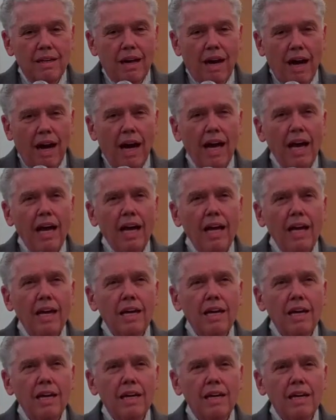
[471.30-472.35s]
I
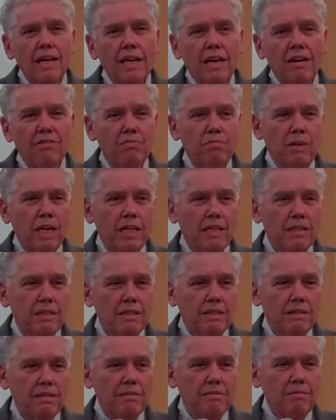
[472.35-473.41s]
have met
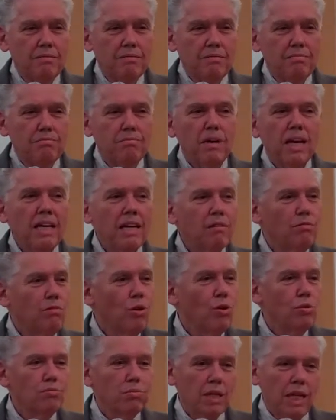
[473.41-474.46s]
many
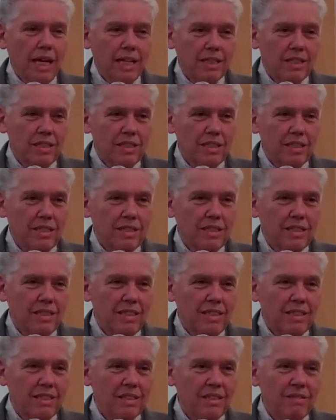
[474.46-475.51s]
roadblocks in
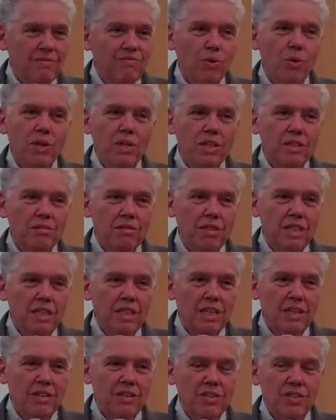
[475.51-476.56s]
these 43
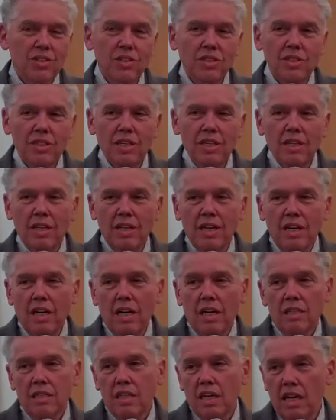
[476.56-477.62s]
years,
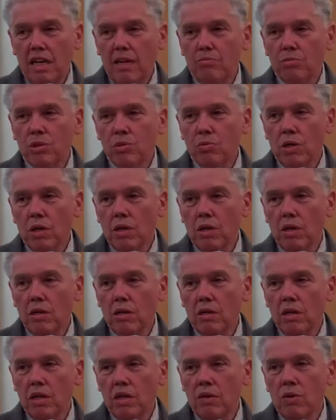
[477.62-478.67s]
at times
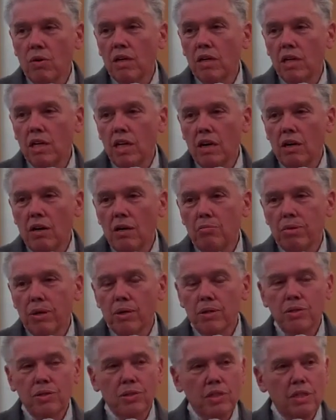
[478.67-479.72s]
where an ordinary
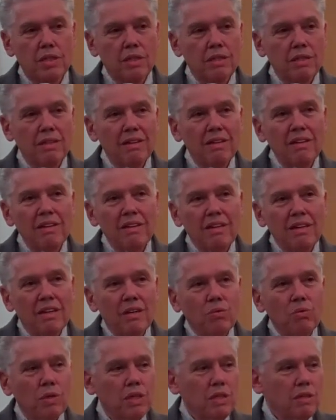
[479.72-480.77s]
person
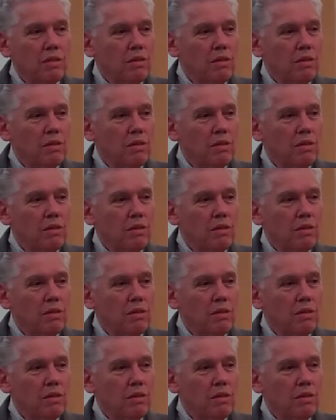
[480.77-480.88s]
would